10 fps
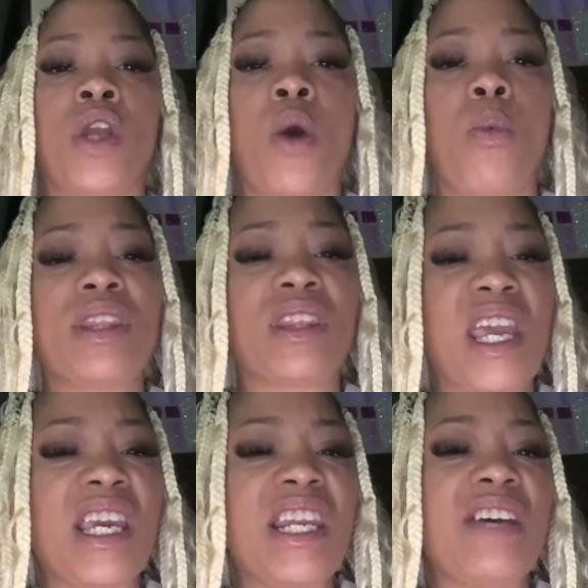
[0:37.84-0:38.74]
When
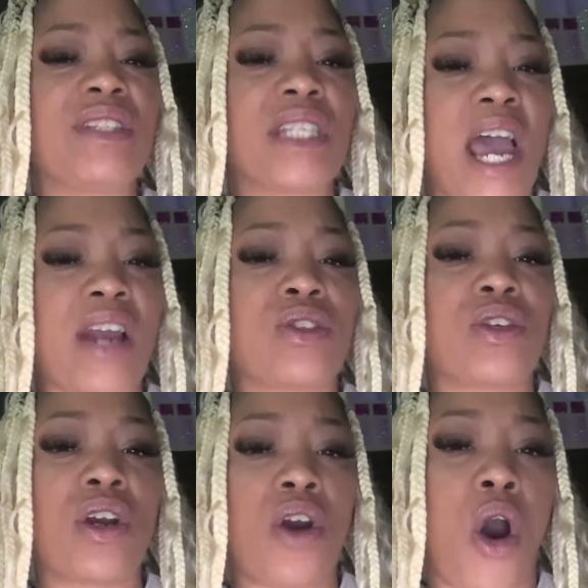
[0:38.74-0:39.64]
thinking of tires on
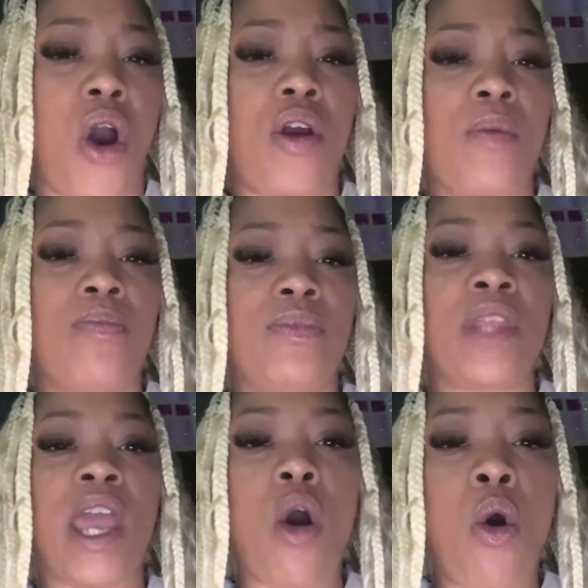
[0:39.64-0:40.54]
a car,
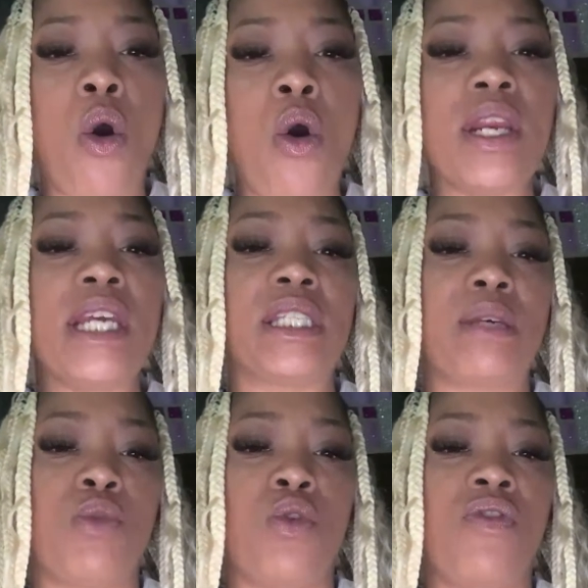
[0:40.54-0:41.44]
they all need to
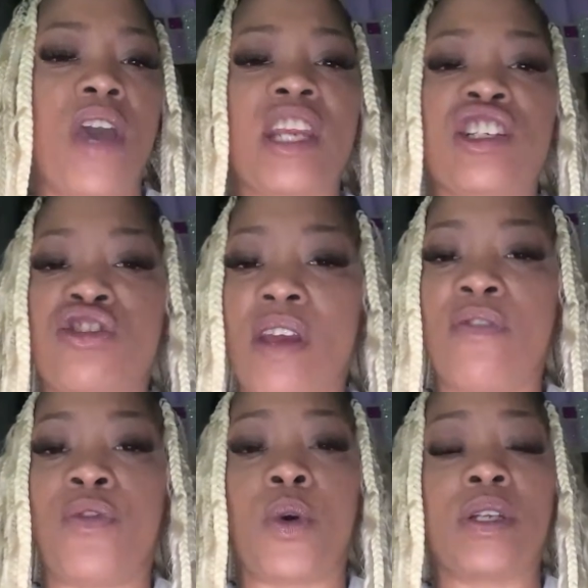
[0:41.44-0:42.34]
move in a
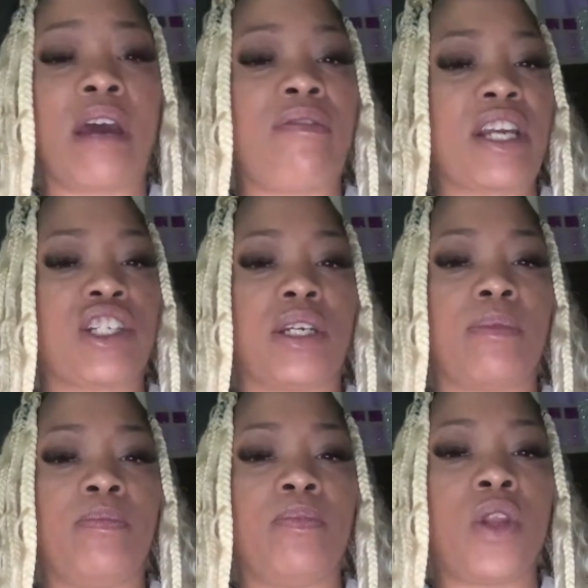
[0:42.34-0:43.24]
straightforward direction.
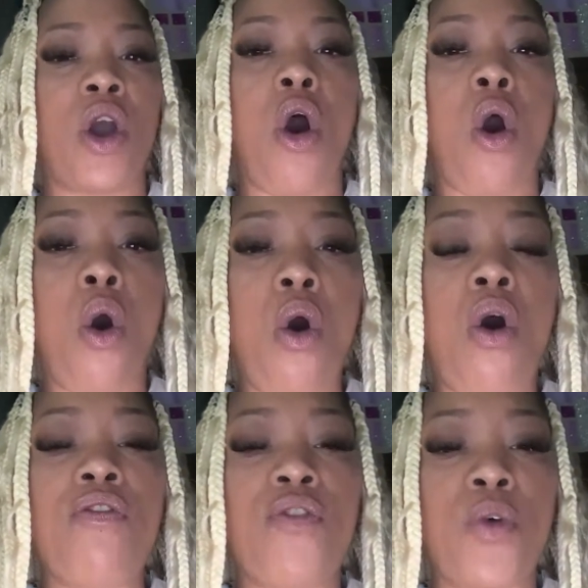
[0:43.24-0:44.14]

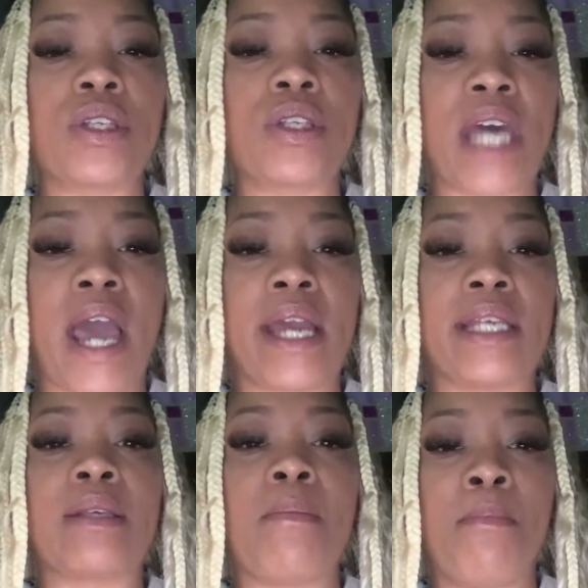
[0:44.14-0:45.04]
All four
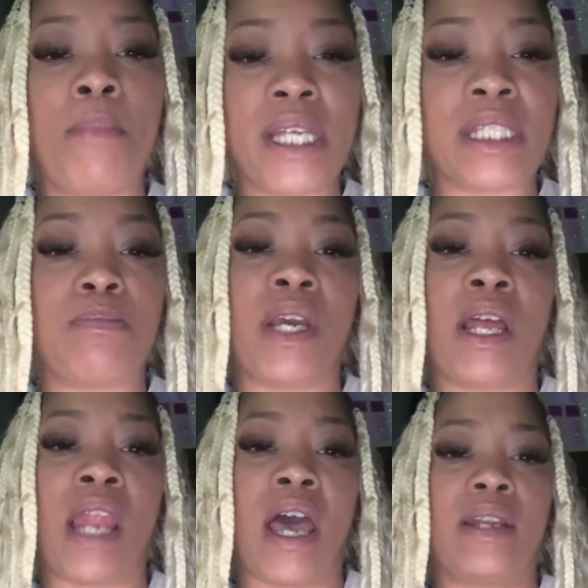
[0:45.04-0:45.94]
tires must be
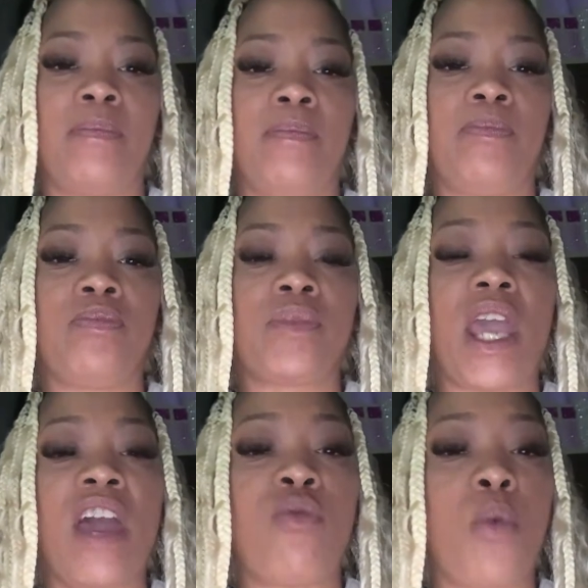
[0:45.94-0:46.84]
aligned.
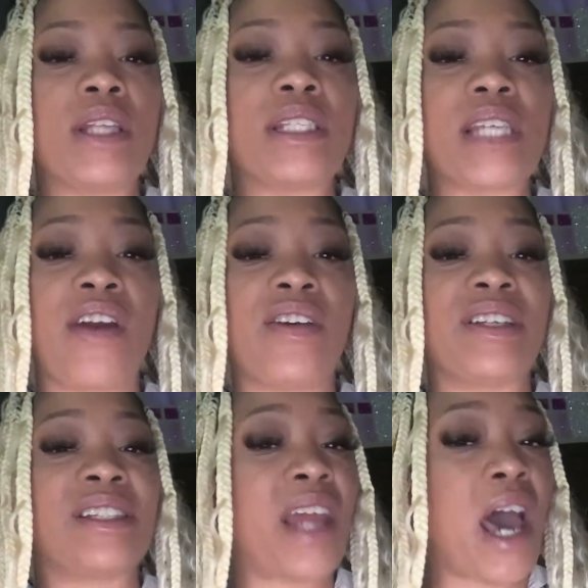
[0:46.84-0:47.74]
If one tire
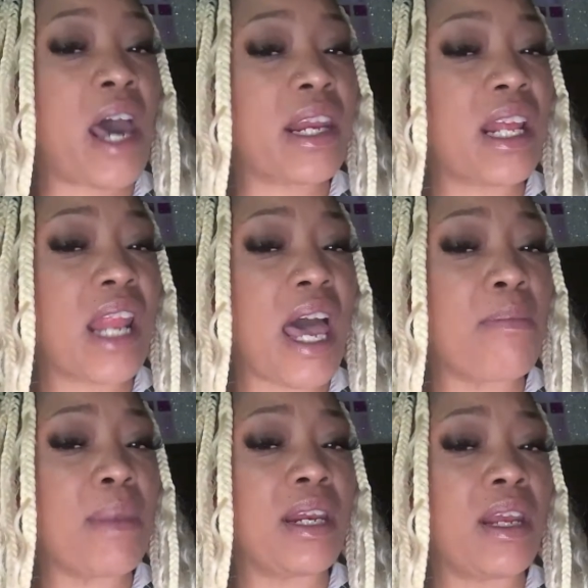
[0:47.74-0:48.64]
is not in
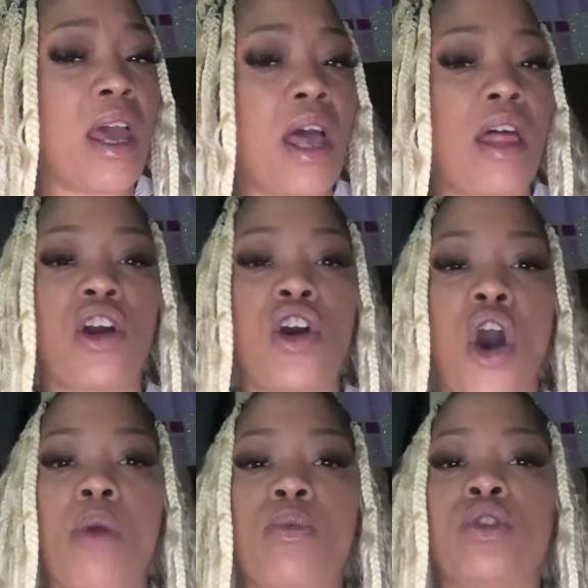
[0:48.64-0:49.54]
alignment, the
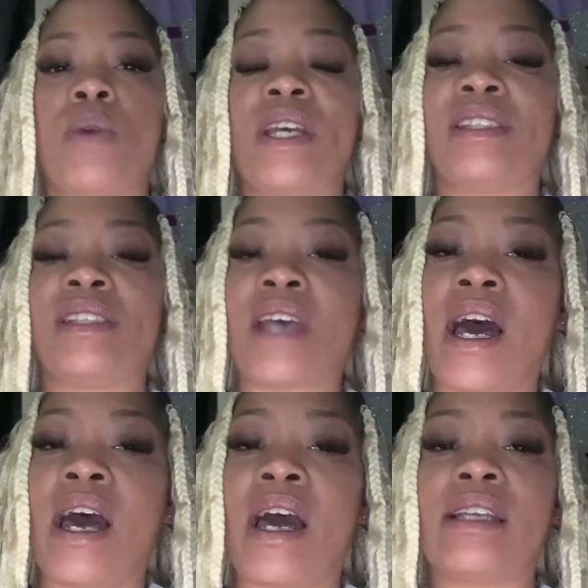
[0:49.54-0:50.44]
car will sway
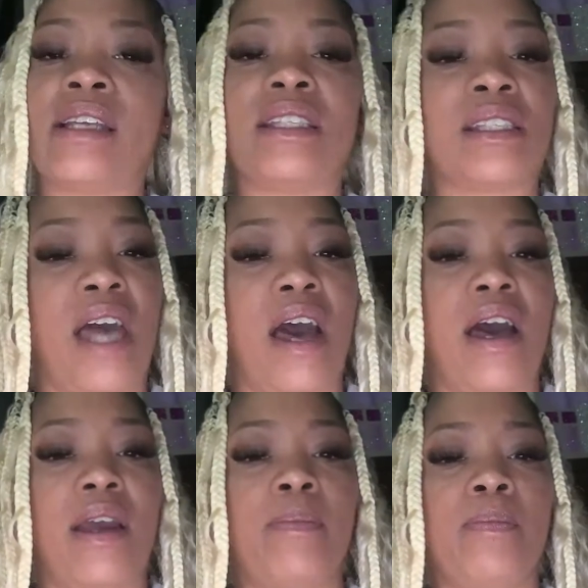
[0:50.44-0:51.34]
side to side.